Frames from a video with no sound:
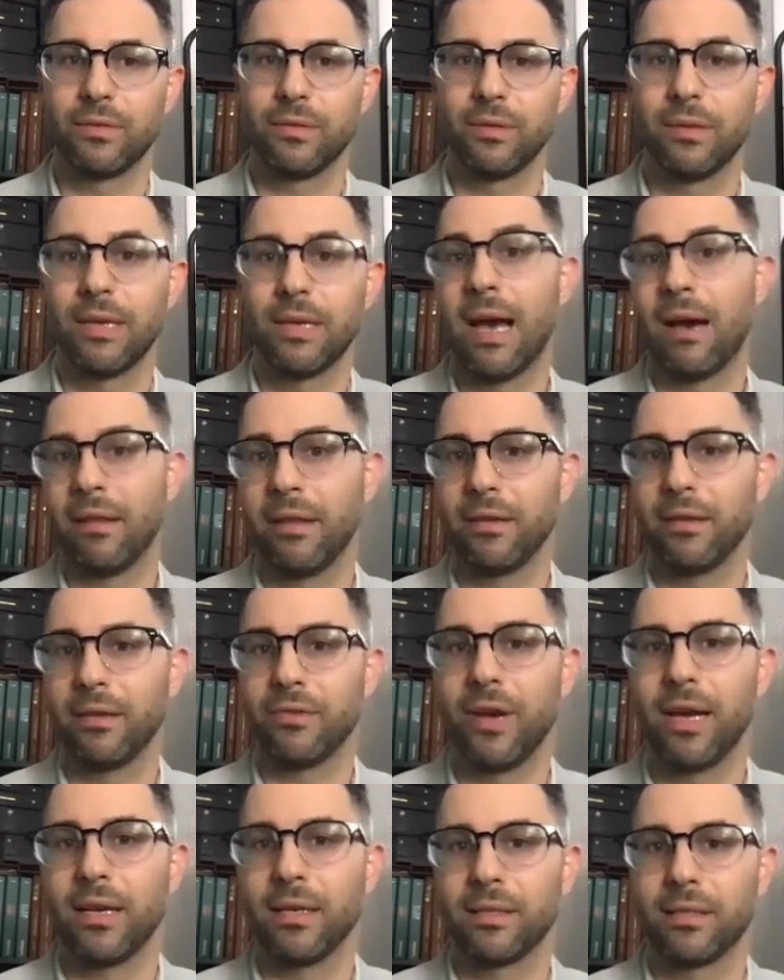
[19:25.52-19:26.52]
how they
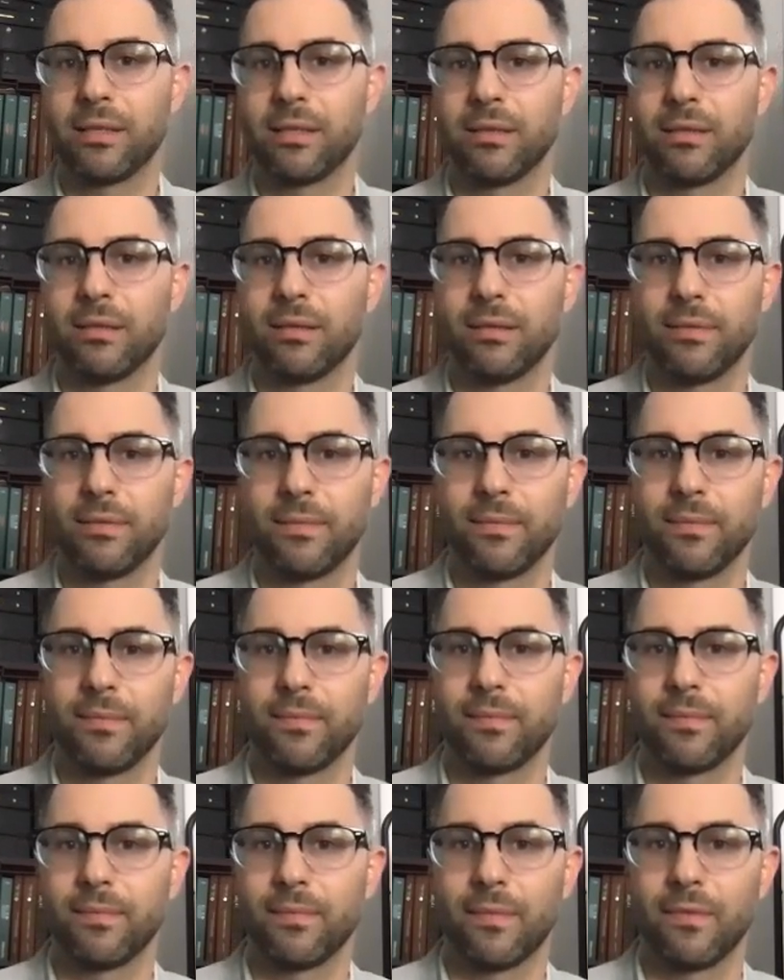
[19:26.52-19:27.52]
dress.
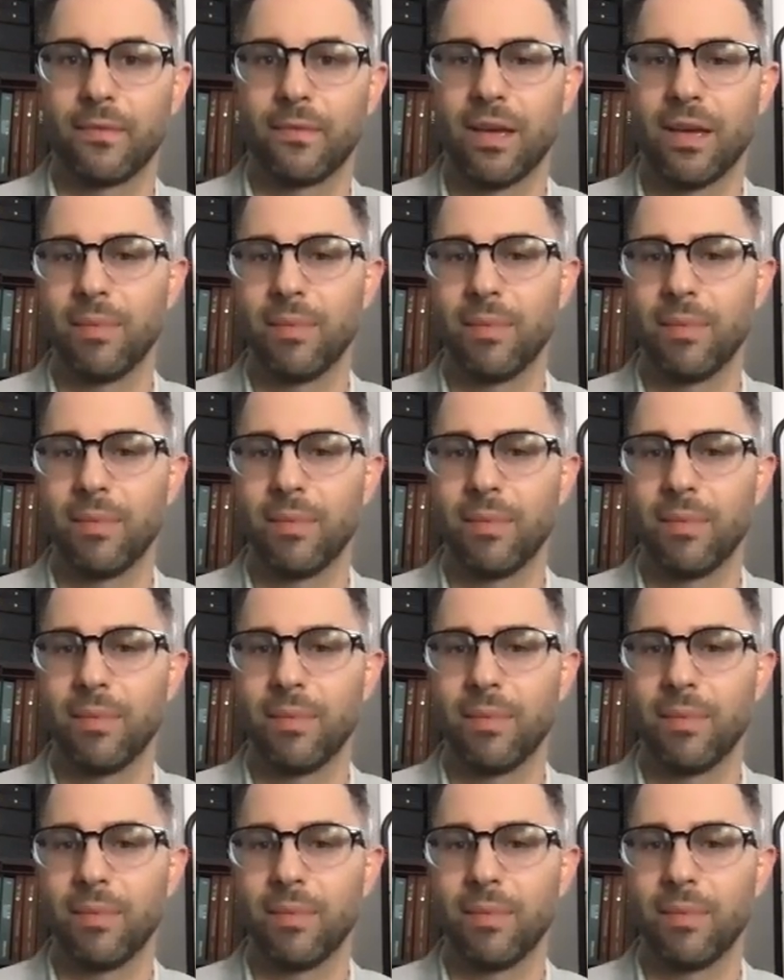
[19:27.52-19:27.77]
That